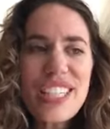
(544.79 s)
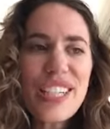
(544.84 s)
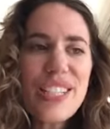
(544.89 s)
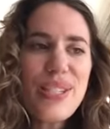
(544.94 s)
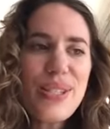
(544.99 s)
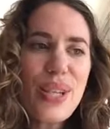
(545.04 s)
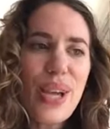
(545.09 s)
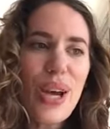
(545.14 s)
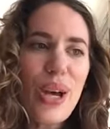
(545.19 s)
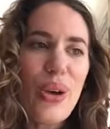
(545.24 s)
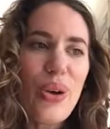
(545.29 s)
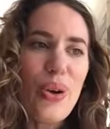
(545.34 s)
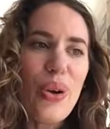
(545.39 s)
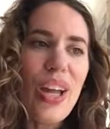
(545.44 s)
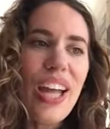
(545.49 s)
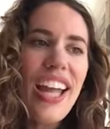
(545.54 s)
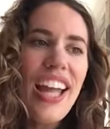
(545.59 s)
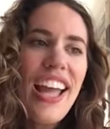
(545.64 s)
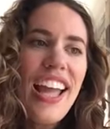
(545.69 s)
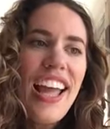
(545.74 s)

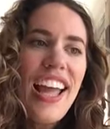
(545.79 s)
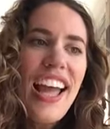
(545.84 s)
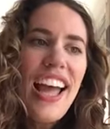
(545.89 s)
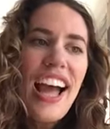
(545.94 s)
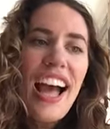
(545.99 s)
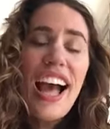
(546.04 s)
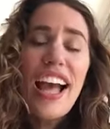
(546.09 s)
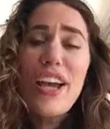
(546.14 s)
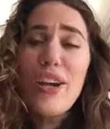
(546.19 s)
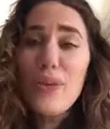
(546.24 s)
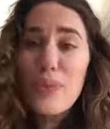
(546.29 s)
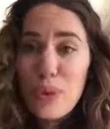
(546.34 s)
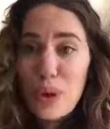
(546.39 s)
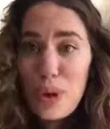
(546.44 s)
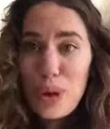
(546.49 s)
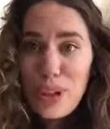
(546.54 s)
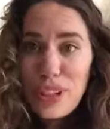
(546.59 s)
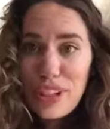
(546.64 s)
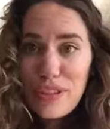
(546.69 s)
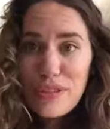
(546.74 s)
So I
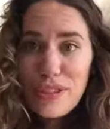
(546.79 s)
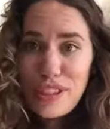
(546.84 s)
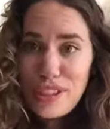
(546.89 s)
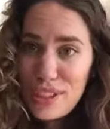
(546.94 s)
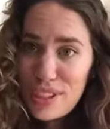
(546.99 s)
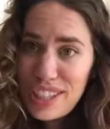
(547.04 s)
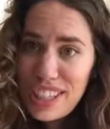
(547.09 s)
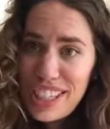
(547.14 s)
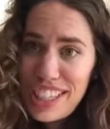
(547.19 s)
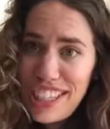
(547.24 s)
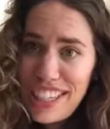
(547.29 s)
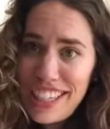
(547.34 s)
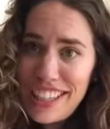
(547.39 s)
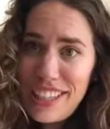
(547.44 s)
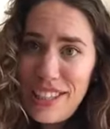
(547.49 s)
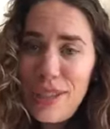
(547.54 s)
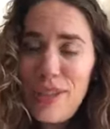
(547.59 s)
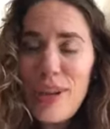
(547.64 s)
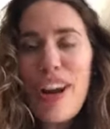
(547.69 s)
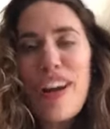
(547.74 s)
enrolled officially in
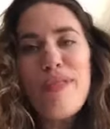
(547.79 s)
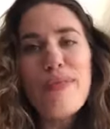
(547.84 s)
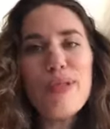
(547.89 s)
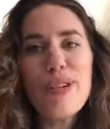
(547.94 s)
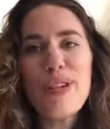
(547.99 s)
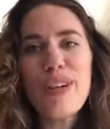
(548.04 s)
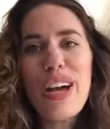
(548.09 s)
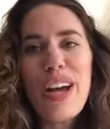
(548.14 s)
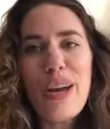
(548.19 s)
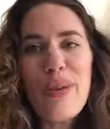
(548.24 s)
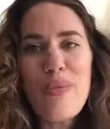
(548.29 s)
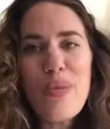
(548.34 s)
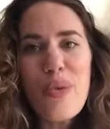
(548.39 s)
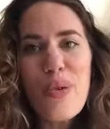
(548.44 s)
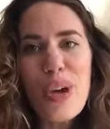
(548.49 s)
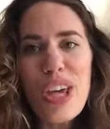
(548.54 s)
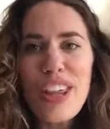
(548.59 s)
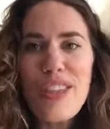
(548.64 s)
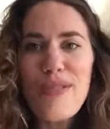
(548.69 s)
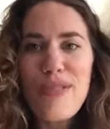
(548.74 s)
the Thrive program
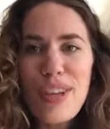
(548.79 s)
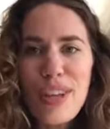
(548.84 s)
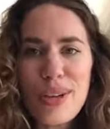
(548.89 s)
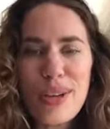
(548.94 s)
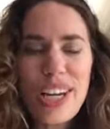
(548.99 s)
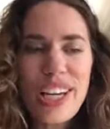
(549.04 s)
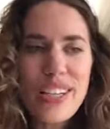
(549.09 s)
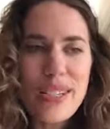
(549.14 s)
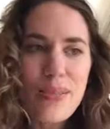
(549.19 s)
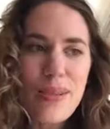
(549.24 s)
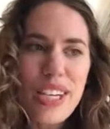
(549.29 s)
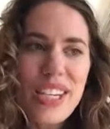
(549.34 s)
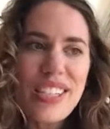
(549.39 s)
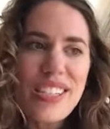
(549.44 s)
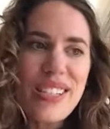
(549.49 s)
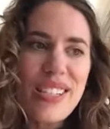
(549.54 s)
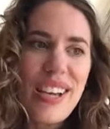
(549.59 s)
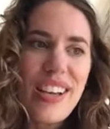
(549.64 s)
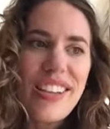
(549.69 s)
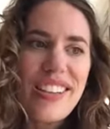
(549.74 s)
with Fiona as my
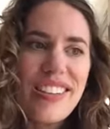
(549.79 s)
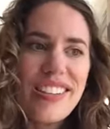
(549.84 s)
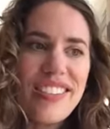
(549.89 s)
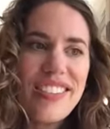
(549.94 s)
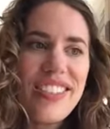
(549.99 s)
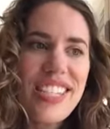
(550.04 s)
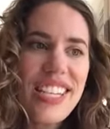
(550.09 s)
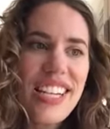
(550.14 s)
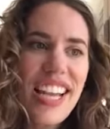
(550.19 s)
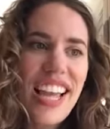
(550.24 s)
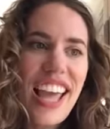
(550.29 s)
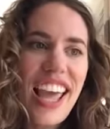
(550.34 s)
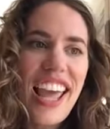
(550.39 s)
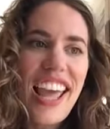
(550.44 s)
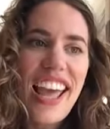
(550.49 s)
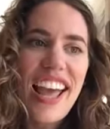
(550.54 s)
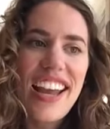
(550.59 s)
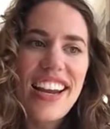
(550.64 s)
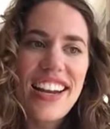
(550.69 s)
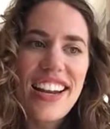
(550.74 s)
consultant,
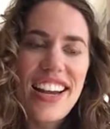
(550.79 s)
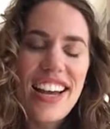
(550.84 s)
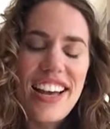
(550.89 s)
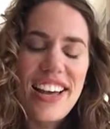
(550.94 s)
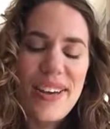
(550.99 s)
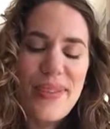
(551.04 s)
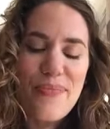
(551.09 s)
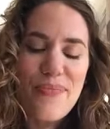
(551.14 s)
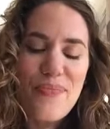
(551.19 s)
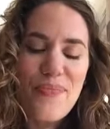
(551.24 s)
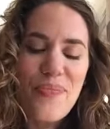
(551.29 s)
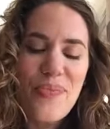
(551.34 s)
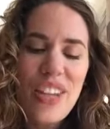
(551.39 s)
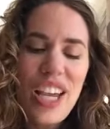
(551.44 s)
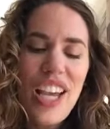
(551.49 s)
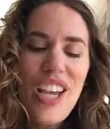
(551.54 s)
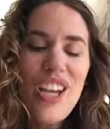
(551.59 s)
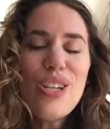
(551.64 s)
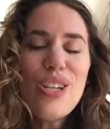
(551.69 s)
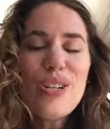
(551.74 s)
and
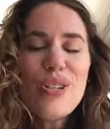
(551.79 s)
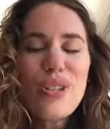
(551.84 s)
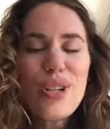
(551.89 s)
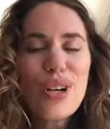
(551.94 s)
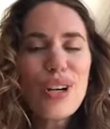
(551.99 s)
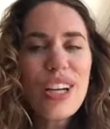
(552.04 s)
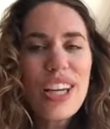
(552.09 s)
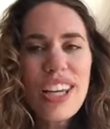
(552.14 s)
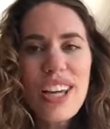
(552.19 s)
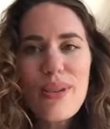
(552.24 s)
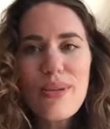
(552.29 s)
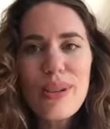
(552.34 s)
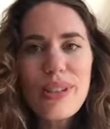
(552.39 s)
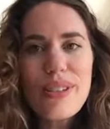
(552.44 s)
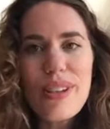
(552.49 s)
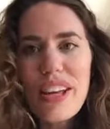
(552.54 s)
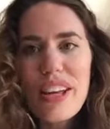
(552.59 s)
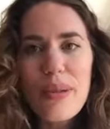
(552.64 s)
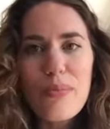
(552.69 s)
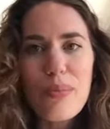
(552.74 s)
starting it
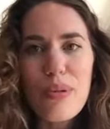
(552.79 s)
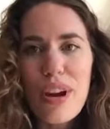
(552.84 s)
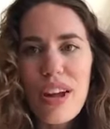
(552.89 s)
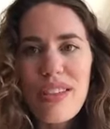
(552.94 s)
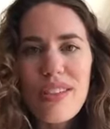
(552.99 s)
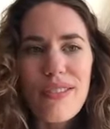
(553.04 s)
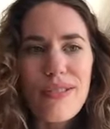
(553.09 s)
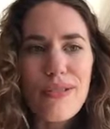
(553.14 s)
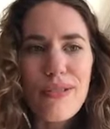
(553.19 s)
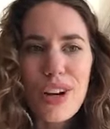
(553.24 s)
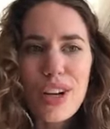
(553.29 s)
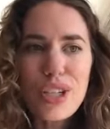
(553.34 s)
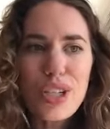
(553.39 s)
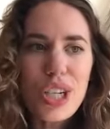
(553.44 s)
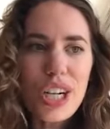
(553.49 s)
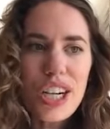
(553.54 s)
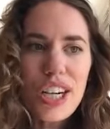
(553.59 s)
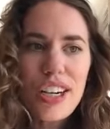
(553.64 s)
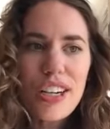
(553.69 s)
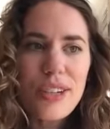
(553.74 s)
was like a breath of
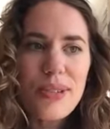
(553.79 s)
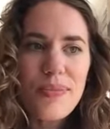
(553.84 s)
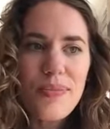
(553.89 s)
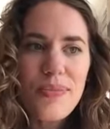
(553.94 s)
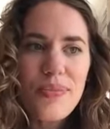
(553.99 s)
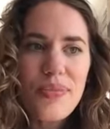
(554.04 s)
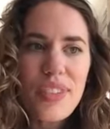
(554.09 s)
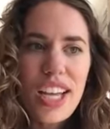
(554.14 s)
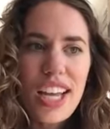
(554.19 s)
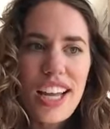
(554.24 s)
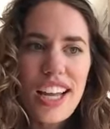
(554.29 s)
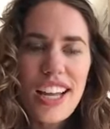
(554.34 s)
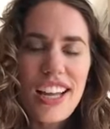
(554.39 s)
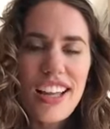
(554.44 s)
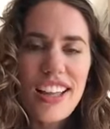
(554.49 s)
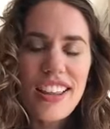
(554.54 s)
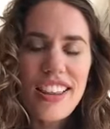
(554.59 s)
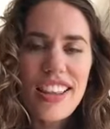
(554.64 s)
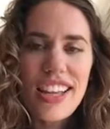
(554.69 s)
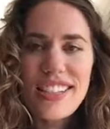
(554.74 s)
fresh air.
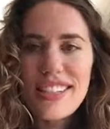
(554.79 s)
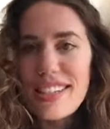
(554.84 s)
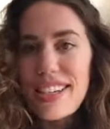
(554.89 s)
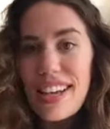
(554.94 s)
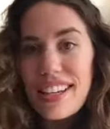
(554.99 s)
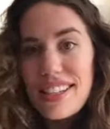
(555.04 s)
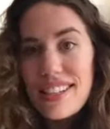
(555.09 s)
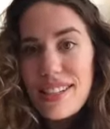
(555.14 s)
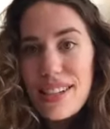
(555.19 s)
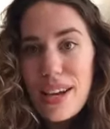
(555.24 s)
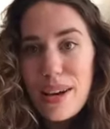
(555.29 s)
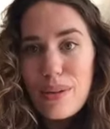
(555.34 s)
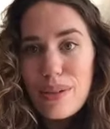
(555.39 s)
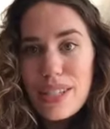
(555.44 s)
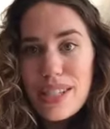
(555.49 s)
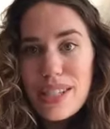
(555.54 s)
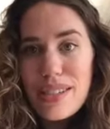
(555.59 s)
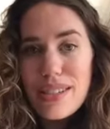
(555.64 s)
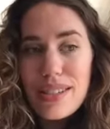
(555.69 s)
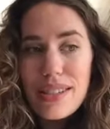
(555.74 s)
That's not to say I
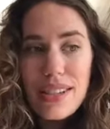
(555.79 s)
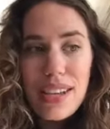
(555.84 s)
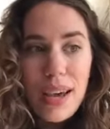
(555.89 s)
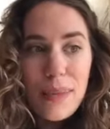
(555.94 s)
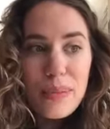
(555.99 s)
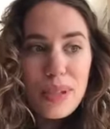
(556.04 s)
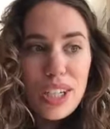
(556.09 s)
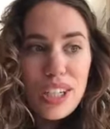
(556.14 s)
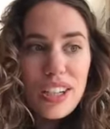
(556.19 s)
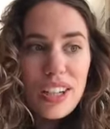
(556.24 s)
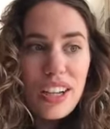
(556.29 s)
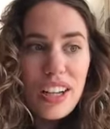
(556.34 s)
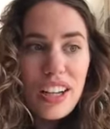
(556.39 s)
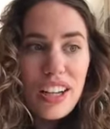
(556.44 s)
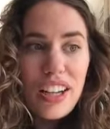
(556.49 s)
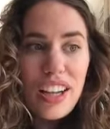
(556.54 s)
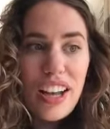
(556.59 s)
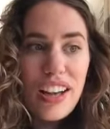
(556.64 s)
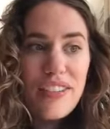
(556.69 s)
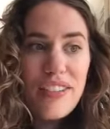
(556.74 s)
wasn't
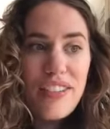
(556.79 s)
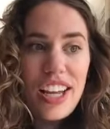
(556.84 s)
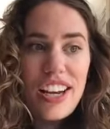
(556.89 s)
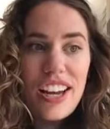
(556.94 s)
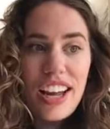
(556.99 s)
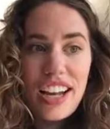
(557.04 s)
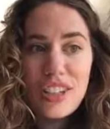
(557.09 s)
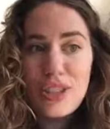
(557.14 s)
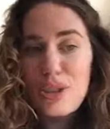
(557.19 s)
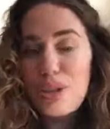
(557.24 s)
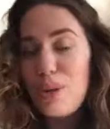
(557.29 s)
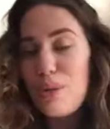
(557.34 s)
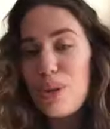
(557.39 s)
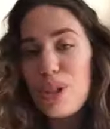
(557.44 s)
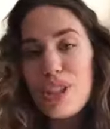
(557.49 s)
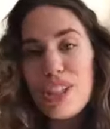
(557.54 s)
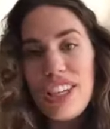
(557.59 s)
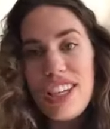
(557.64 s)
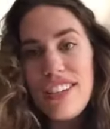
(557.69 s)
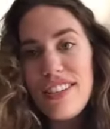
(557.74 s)
skeptical of it actually
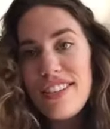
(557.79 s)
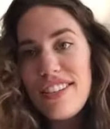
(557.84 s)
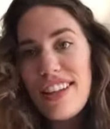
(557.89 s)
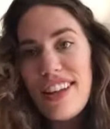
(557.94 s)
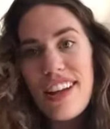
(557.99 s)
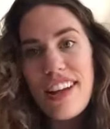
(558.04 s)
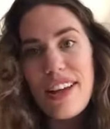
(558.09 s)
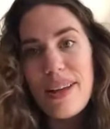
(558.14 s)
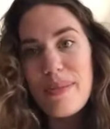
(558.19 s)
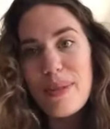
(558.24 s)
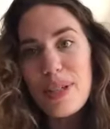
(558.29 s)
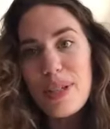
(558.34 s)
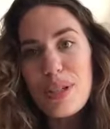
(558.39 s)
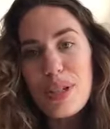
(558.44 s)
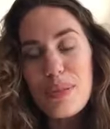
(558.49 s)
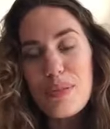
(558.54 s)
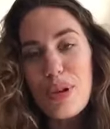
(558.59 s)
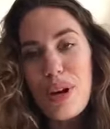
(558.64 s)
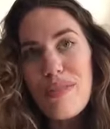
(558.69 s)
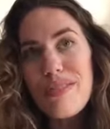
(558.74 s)
working. It
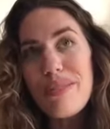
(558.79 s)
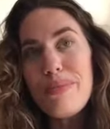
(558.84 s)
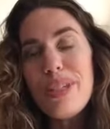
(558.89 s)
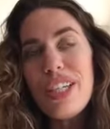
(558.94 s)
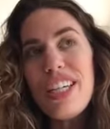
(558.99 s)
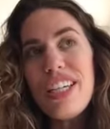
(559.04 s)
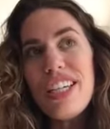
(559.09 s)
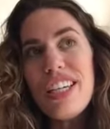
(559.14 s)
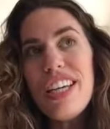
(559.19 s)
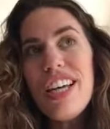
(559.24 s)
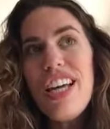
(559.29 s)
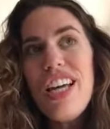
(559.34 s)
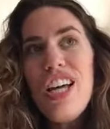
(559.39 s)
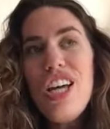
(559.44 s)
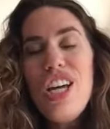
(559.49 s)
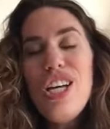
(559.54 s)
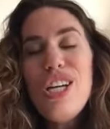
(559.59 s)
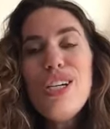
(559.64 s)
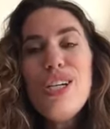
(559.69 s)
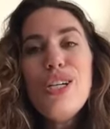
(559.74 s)
took probably
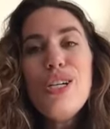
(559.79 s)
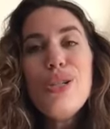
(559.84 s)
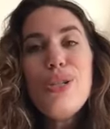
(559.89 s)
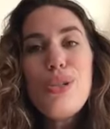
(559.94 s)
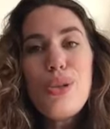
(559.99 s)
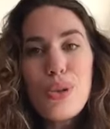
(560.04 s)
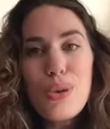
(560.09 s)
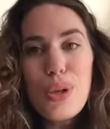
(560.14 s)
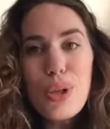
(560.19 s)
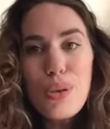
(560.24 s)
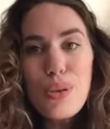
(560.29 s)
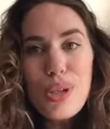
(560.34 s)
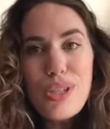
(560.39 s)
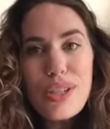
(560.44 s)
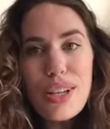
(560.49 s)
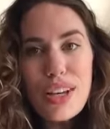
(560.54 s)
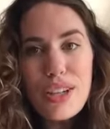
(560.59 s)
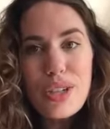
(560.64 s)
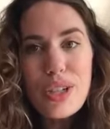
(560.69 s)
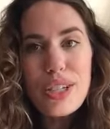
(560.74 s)
2 or 3
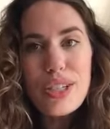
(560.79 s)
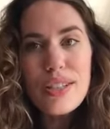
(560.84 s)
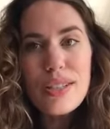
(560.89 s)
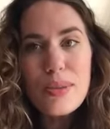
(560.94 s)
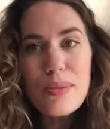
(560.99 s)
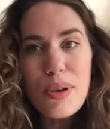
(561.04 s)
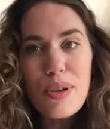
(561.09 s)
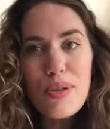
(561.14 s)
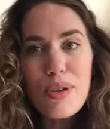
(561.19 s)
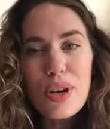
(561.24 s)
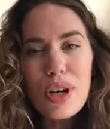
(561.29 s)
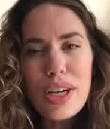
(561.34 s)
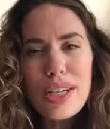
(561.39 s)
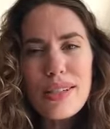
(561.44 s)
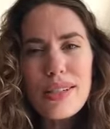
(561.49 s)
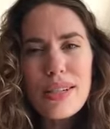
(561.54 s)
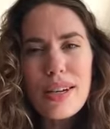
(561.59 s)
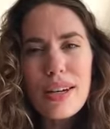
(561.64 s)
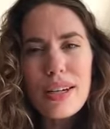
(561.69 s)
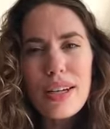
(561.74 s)
sessions before I
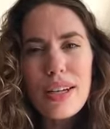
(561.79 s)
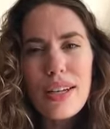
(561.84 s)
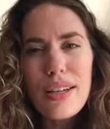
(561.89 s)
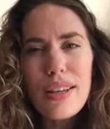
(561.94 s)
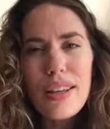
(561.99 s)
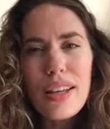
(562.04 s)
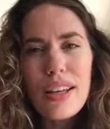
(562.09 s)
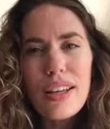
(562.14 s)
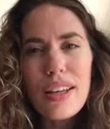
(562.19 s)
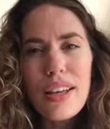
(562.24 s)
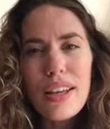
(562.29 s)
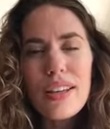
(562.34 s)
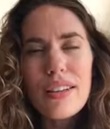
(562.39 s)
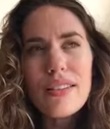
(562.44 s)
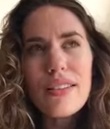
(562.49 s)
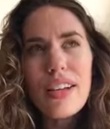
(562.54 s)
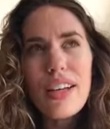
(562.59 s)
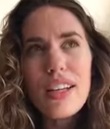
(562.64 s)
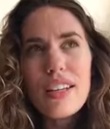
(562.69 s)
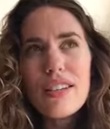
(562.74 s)
started
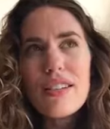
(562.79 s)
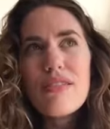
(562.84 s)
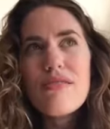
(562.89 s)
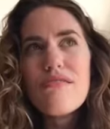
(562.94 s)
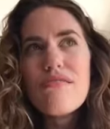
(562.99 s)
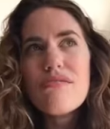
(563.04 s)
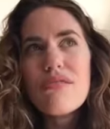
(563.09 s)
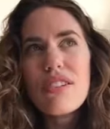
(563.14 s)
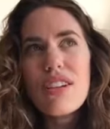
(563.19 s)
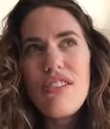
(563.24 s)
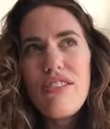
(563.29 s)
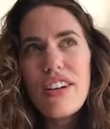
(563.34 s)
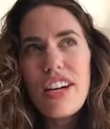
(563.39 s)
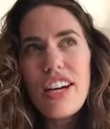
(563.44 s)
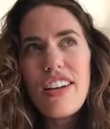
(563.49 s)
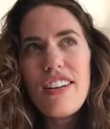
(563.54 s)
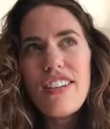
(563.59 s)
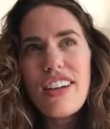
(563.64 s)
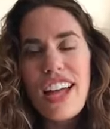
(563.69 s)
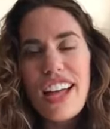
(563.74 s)
thinking like, all
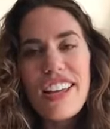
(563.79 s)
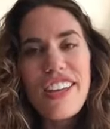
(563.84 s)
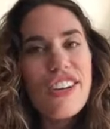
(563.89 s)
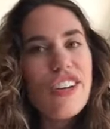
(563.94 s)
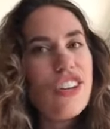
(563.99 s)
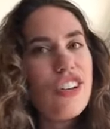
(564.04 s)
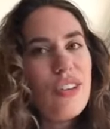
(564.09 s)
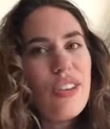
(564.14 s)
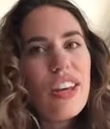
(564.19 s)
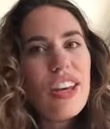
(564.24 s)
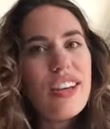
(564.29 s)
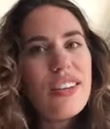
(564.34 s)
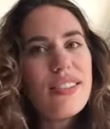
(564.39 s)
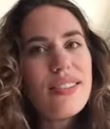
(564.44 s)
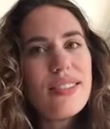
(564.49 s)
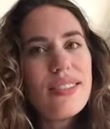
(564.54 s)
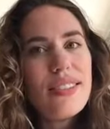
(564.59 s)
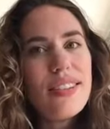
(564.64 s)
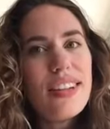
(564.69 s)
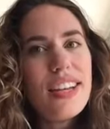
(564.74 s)
right, I can do
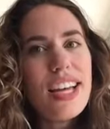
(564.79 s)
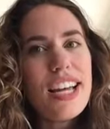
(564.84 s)
this.